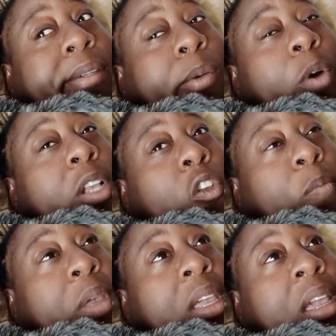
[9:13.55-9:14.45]
One will
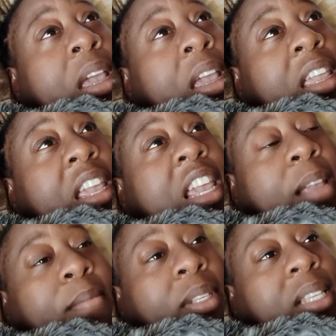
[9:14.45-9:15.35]
be
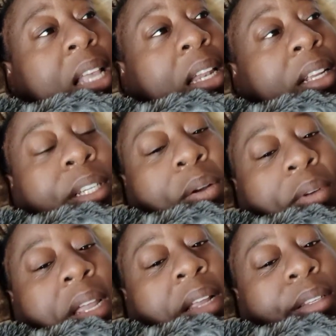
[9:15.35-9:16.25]
keep, sell, and
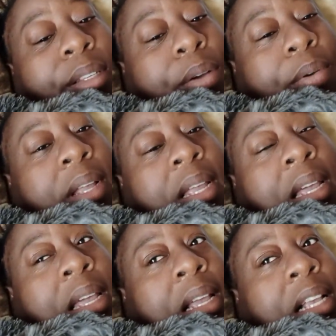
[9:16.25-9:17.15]
donate. So
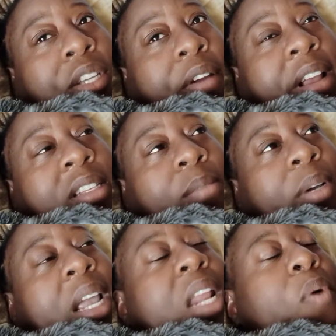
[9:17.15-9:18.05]
it's crazy. But
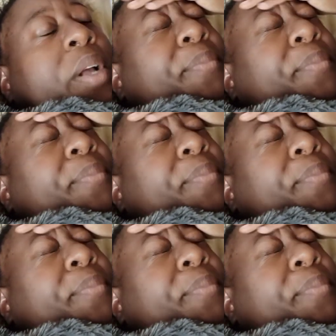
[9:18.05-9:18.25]
anyway,